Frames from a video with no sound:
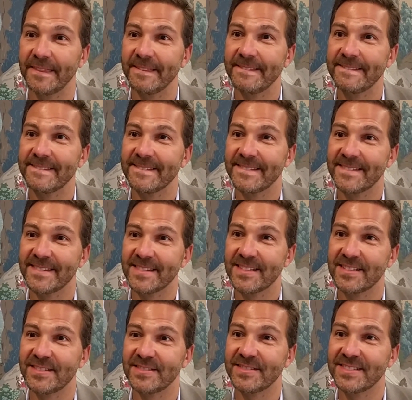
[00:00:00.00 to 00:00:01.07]
your uh,
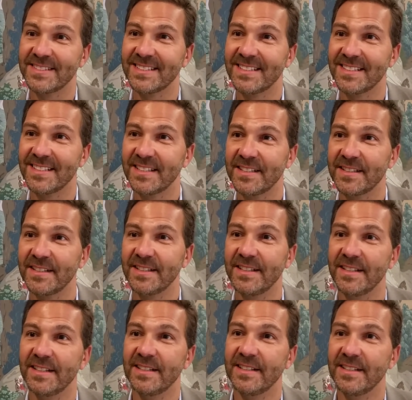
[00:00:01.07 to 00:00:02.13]
career in uh, direct
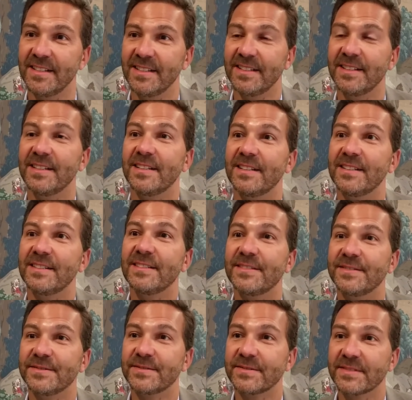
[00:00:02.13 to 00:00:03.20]
marketing and digital
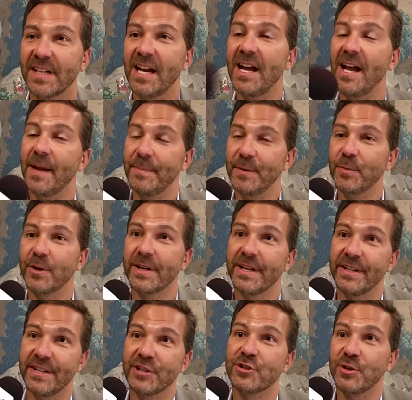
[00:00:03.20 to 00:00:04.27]
marketing. Uh, I've been
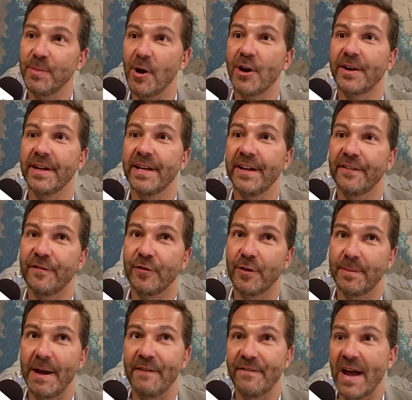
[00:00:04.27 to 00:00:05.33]
working in digital marketing
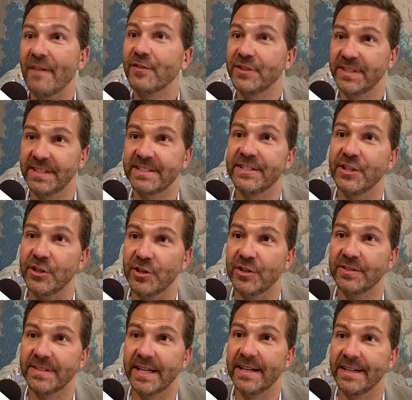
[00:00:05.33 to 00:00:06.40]
for about five or six
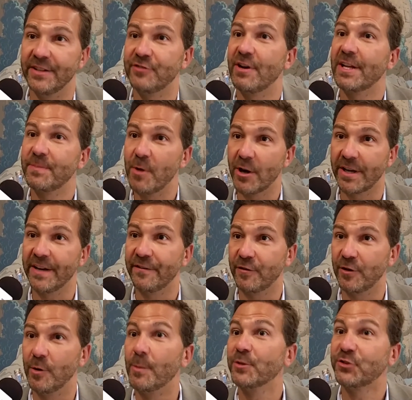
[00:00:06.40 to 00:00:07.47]
years and in direct marketing
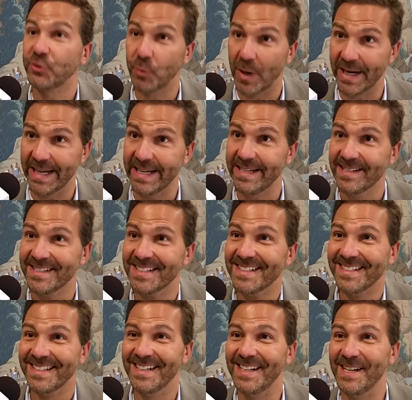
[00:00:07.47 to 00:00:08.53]
for almost 20.
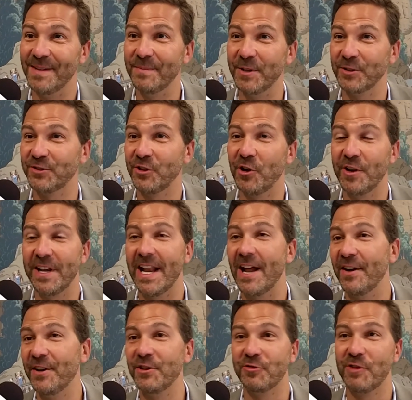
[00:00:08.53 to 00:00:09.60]
Um, you know, started
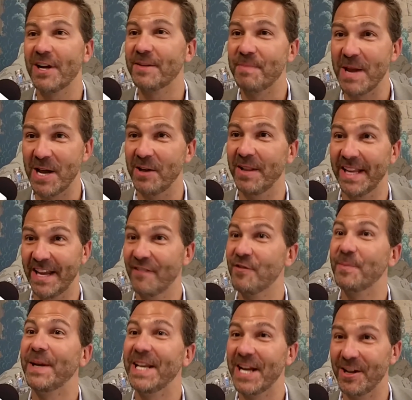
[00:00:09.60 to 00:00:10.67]
out in direct mail like
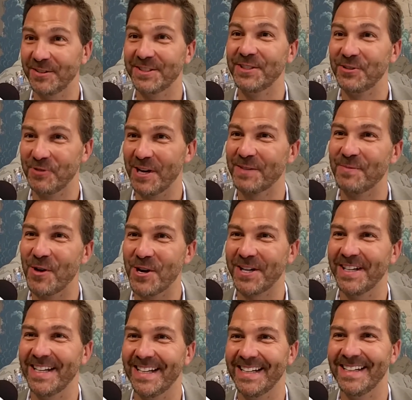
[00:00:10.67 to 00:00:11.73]
everybody else in direct
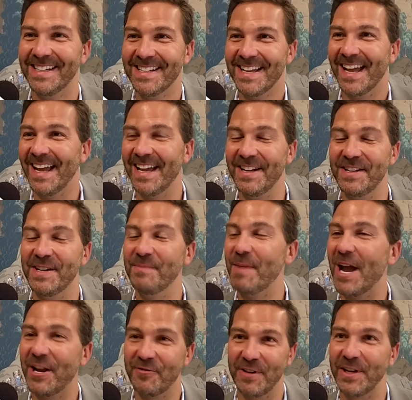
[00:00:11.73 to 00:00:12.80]
marketing and uh,
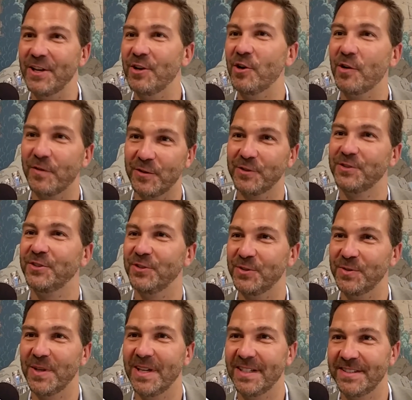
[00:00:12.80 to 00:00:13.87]
migrated over
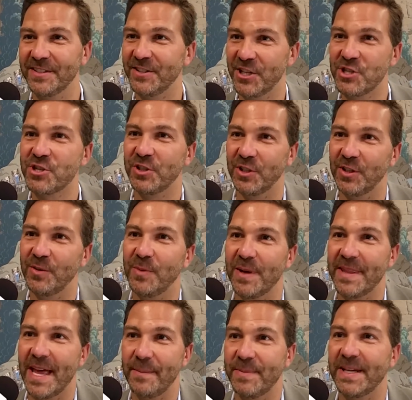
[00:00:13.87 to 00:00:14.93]
to, uh, to digital
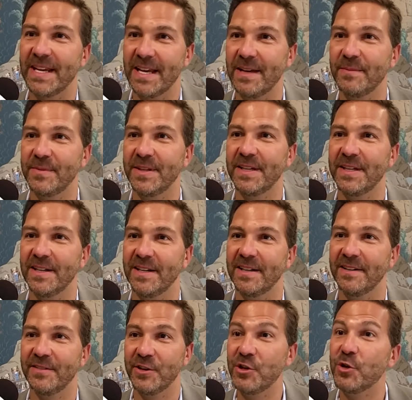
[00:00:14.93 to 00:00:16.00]
when that became the,
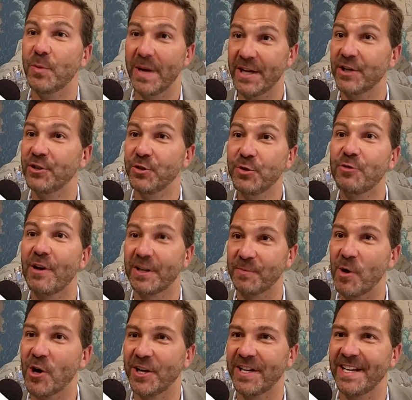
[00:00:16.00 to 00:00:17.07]
uh, the new way to do
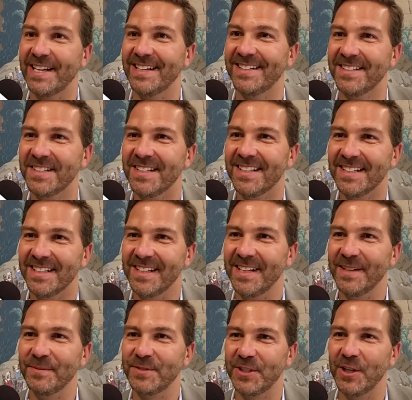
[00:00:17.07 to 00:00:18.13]
direct marketing.
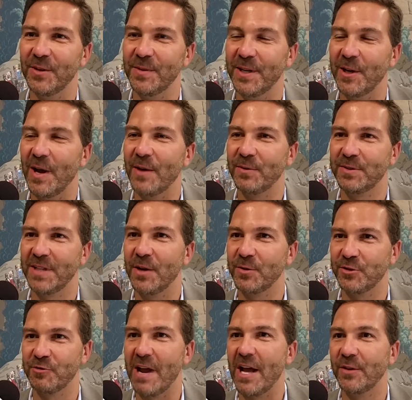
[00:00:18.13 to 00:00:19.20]
Um, so you know, I was, I
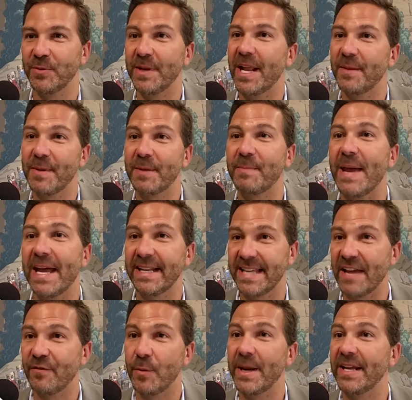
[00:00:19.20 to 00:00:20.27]
was around when Ed
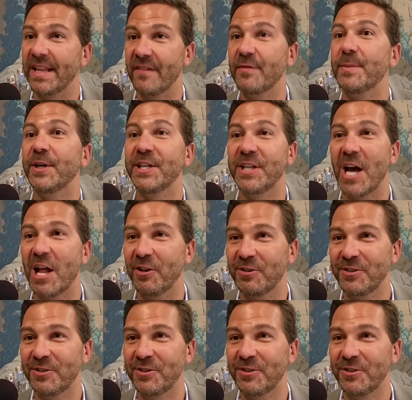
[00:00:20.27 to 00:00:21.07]
McMahon gave away $11 million